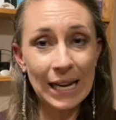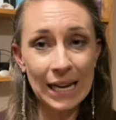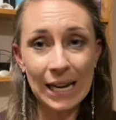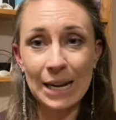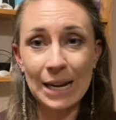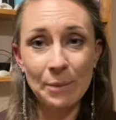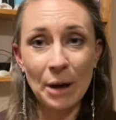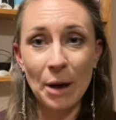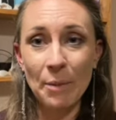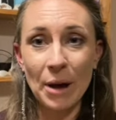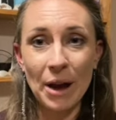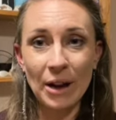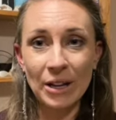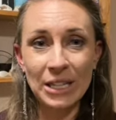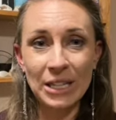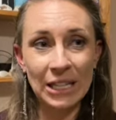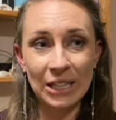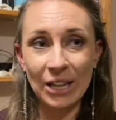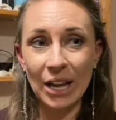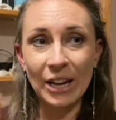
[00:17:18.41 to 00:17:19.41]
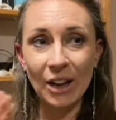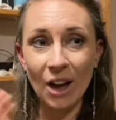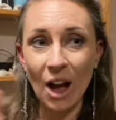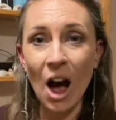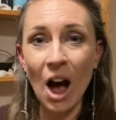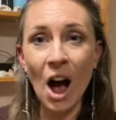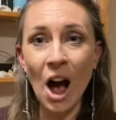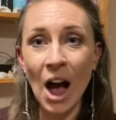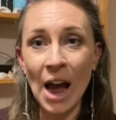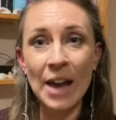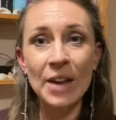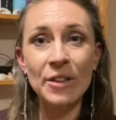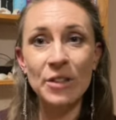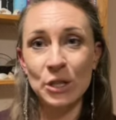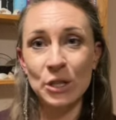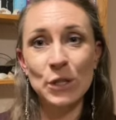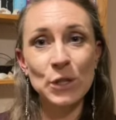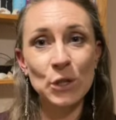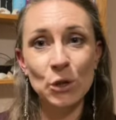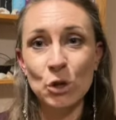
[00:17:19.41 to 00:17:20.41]
email marketing like higher
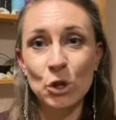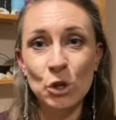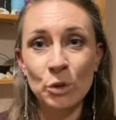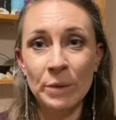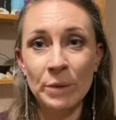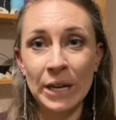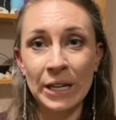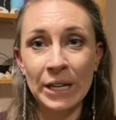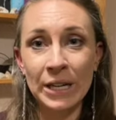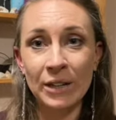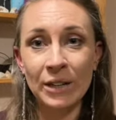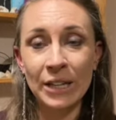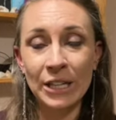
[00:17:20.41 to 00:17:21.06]
than social media.